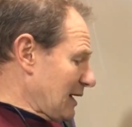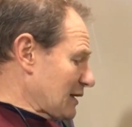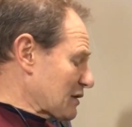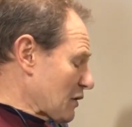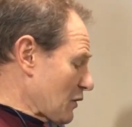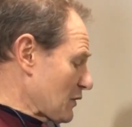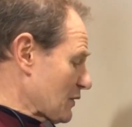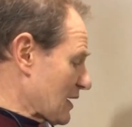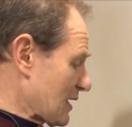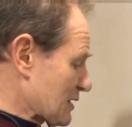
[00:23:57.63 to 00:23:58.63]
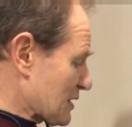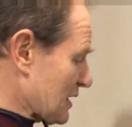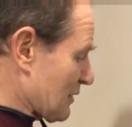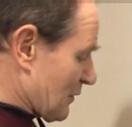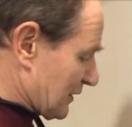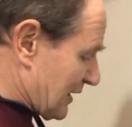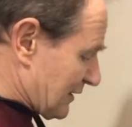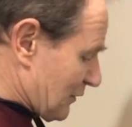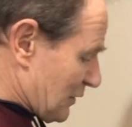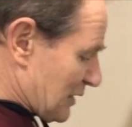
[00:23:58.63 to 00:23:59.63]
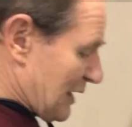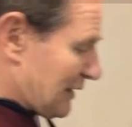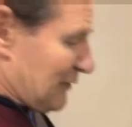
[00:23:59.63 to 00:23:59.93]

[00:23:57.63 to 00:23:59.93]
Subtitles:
So you can see what that looks like if